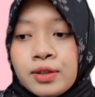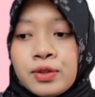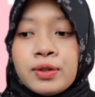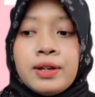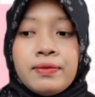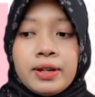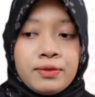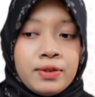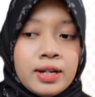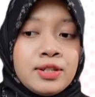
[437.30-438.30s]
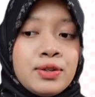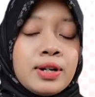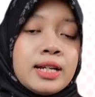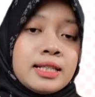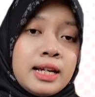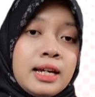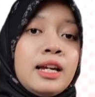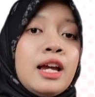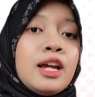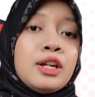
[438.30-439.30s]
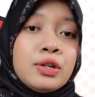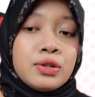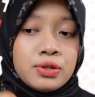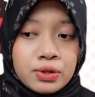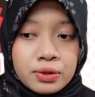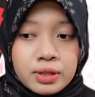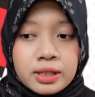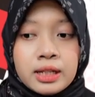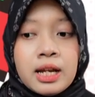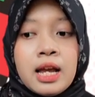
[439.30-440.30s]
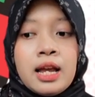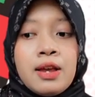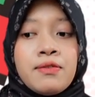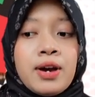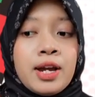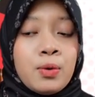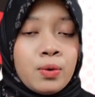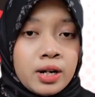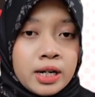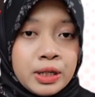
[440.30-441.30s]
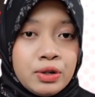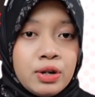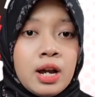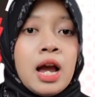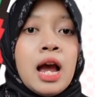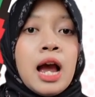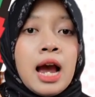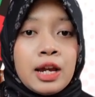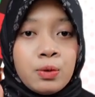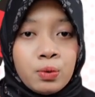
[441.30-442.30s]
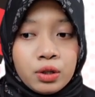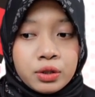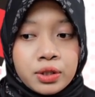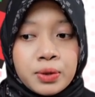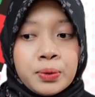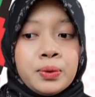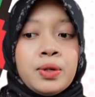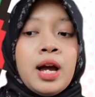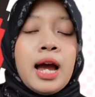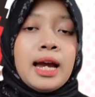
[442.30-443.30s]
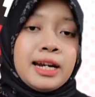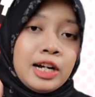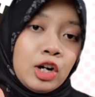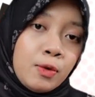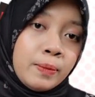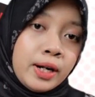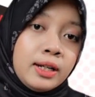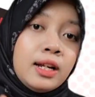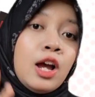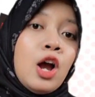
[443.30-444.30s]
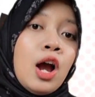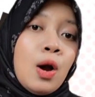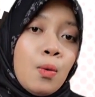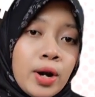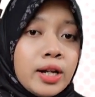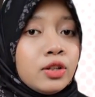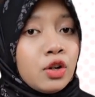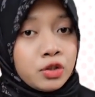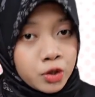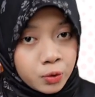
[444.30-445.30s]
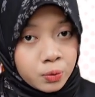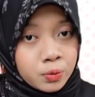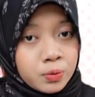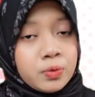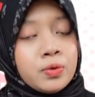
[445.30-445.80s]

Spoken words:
To give advice, you can say, you sure, if I were you, I would do. I recommend, why don't you?